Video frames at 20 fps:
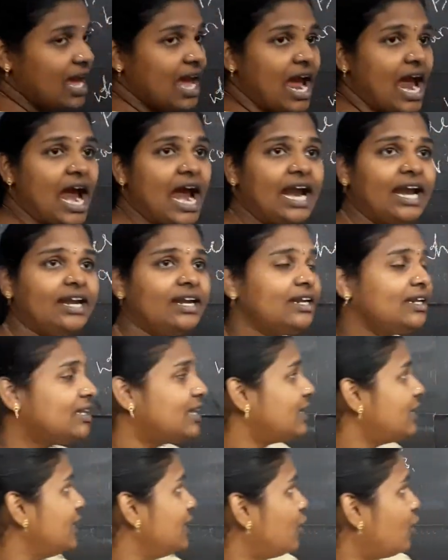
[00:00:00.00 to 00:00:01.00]
and the
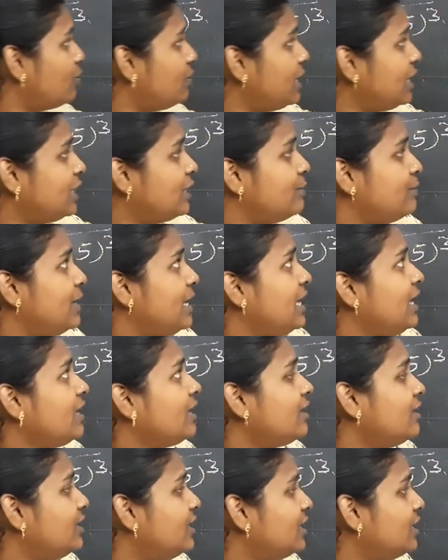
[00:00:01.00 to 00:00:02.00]
denominator being
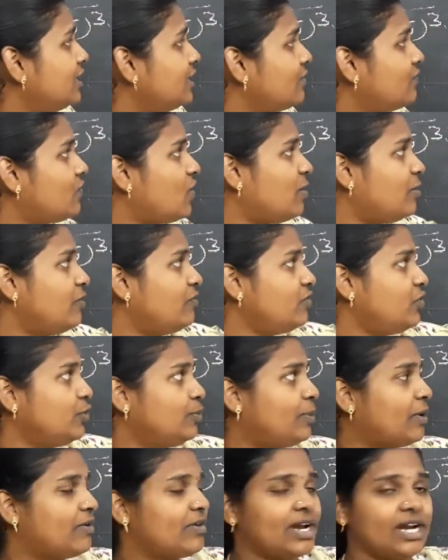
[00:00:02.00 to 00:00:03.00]
written in the form of 2
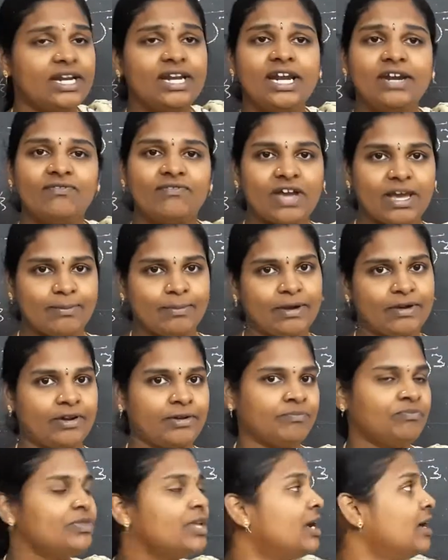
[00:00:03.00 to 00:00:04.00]
power n and 5 power
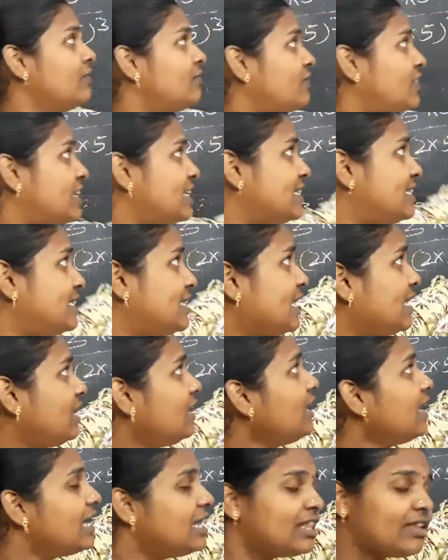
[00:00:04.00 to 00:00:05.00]
m.
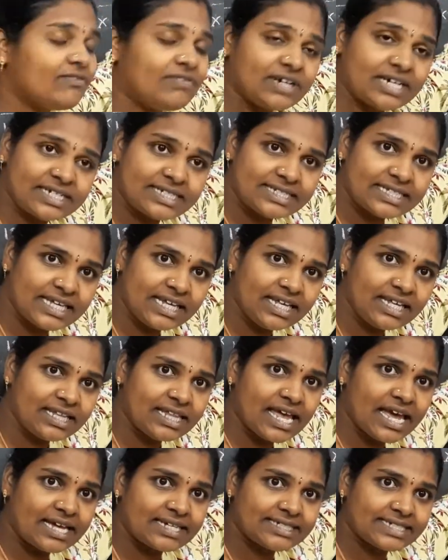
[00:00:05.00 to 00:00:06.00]
In the first thing, they
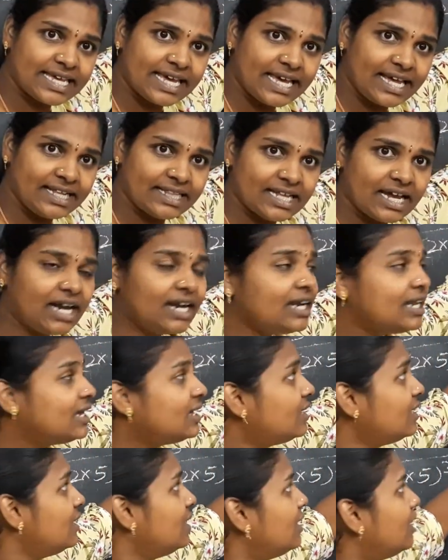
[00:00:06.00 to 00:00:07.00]
are saying that
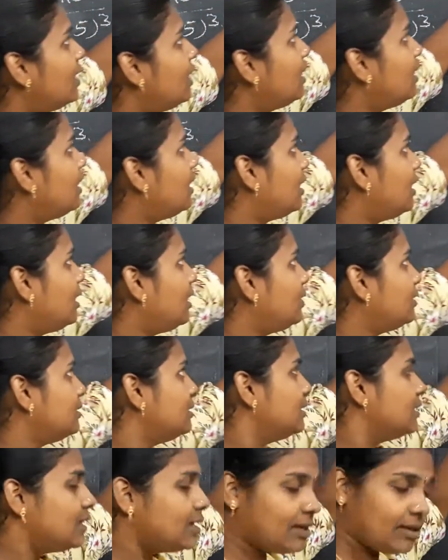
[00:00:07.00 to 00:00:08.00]
a
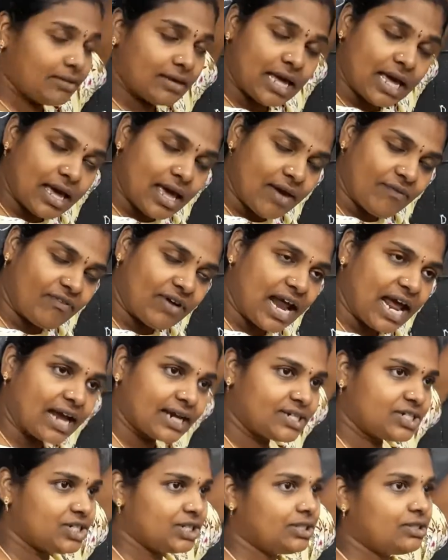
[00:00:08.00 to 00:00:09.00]

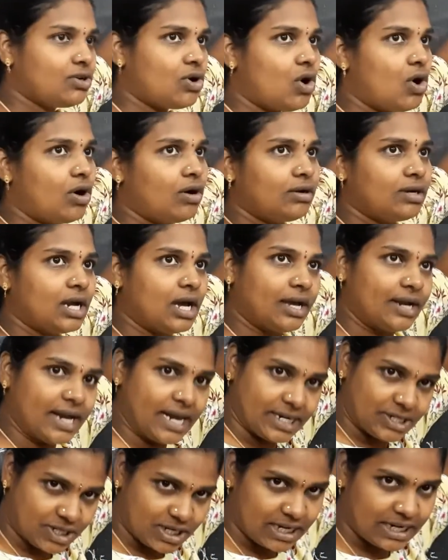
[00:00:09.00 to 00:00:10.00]
fraction or a
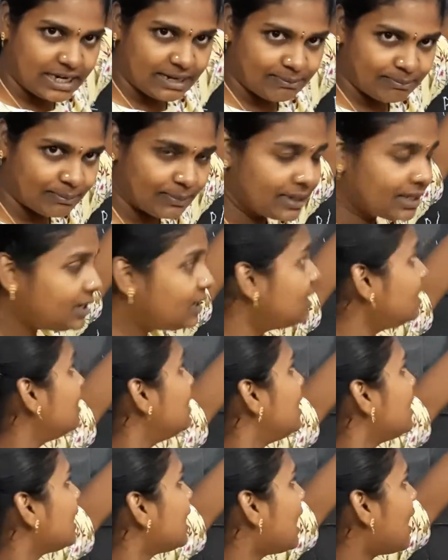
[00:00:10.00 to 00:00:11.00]
rational number
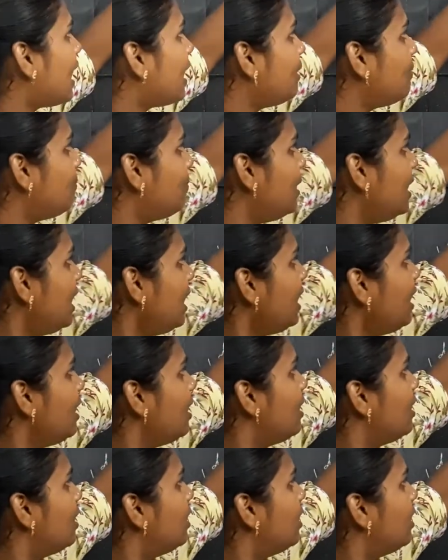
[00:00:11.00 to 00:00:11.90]
can be